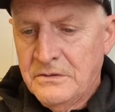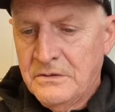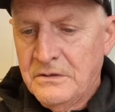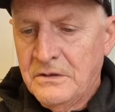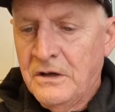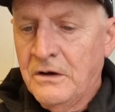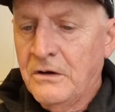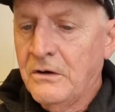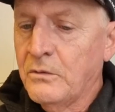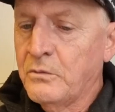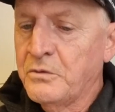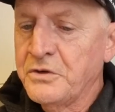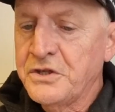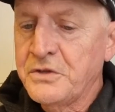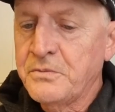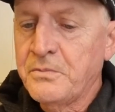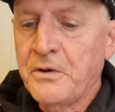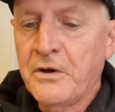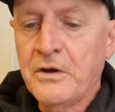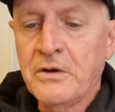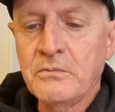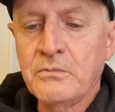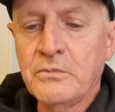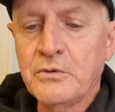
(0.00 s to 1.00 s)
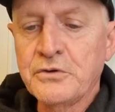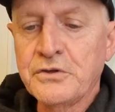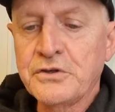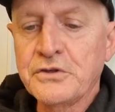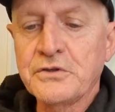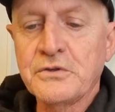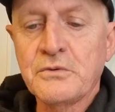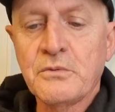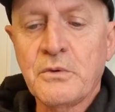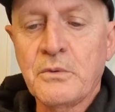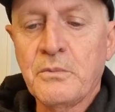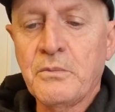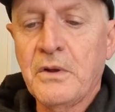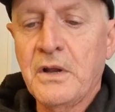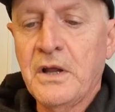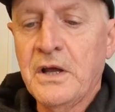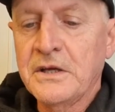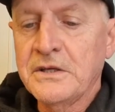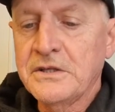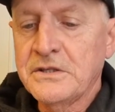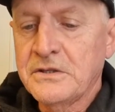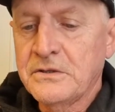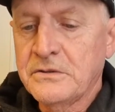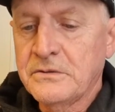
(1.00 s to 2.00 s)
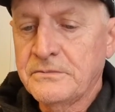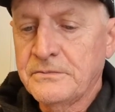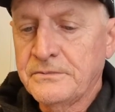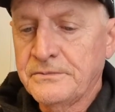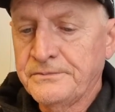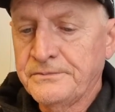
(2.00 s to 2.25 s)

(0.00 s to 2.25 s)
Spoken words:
lower wishbone bushes replaced,